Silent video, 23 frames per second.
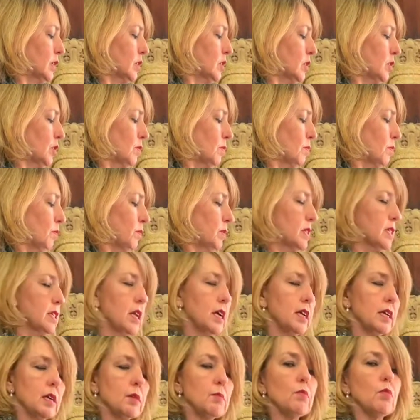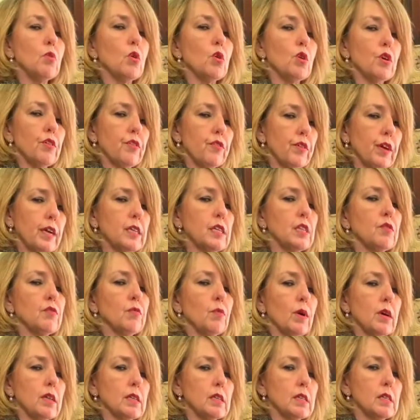So the slightly more effective
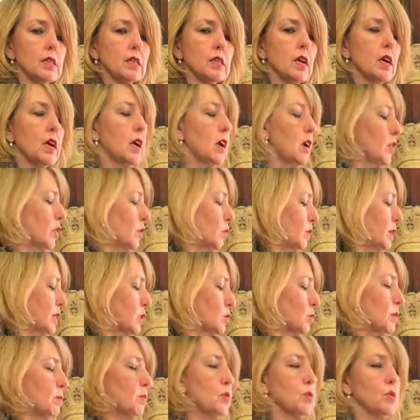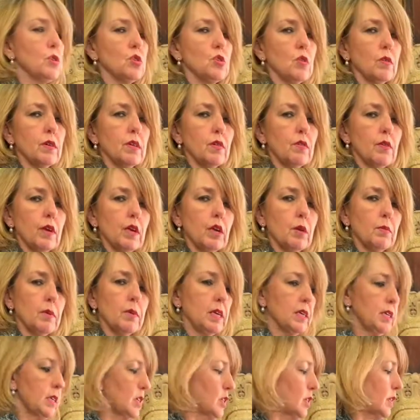ones, the ones we more strongly
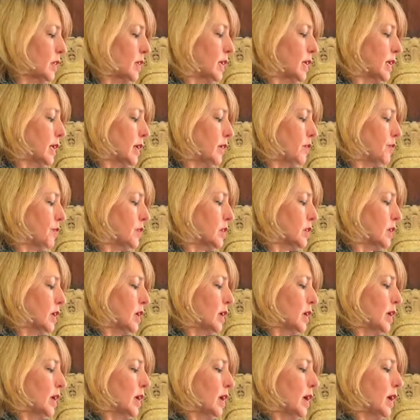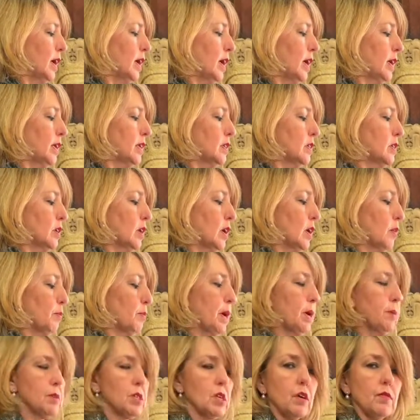recommend are to the left, and
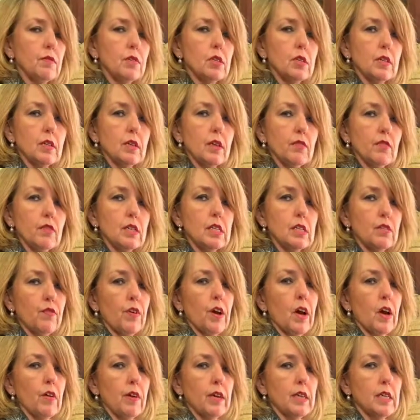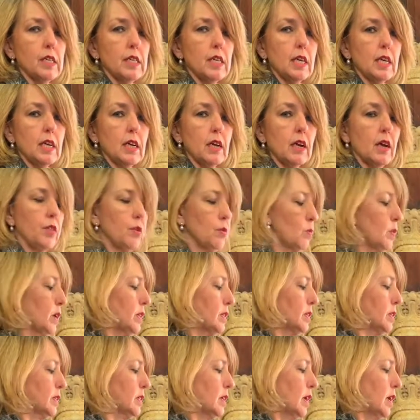perhaps over to this far end here are the
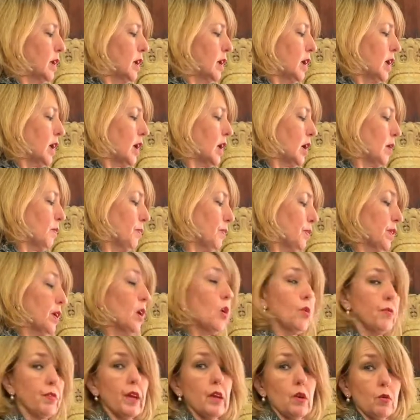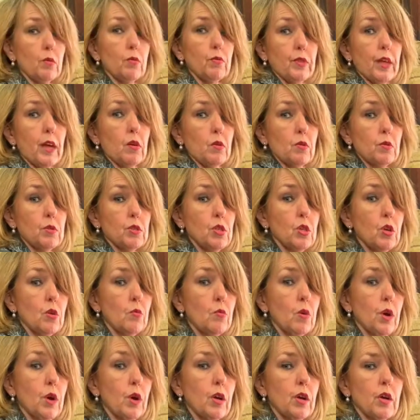ones, they also
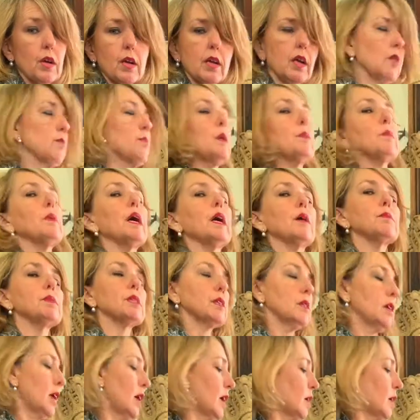work, but perhaps